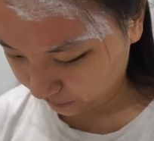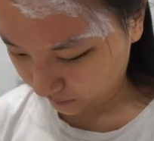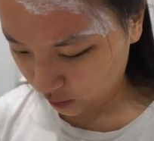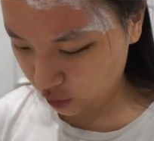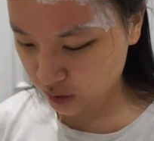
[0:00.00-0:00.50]

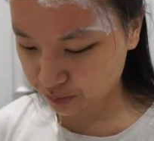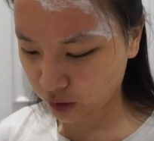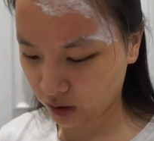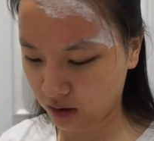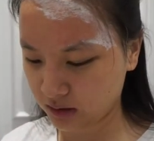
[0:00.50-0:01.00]
use
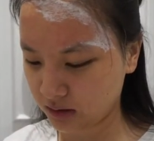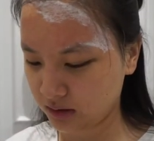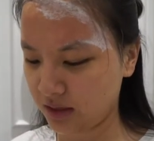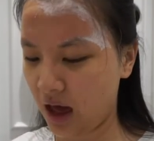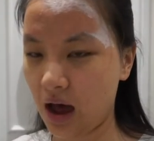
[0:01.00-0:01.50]
products
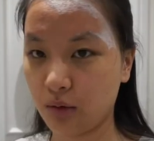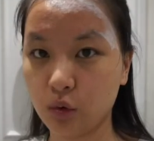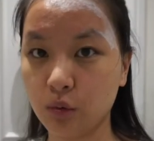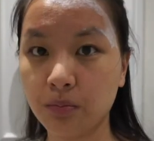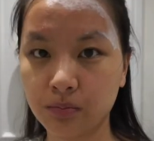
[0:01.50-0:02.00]
that
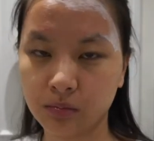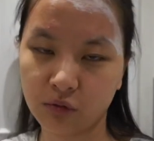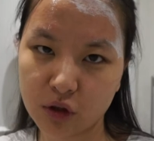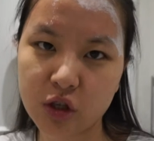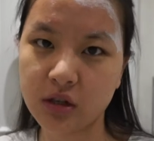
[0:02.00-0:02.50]
will
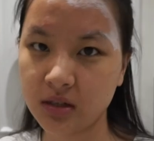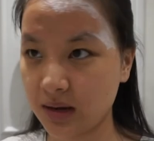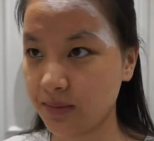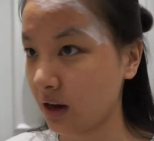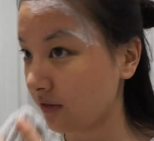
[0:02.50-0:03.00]
reduce
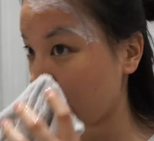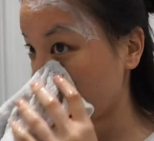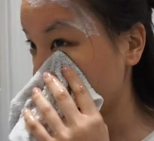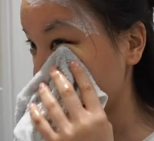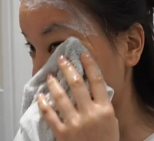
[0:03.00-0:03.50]
the amount of
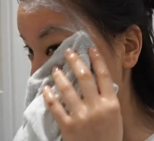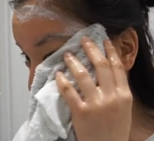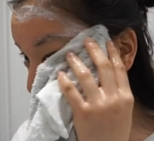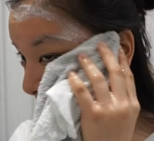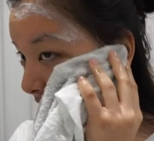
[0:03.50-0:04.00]
acne that I
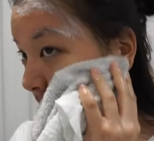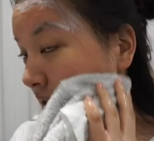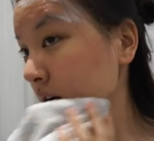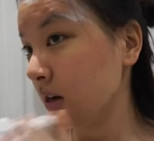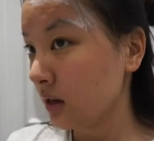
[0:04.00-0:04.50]
have.
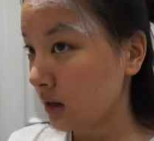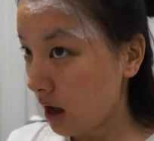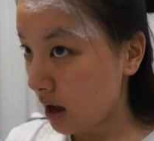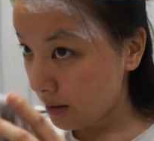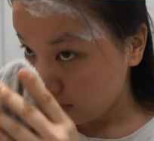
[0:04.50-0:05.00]

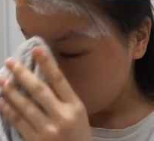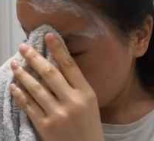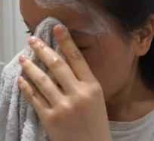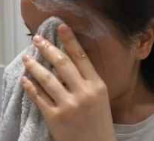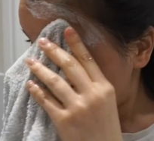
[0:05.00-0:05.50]

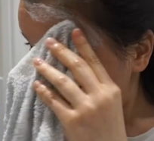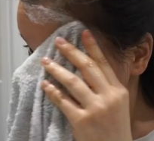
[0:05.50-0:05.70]
This one I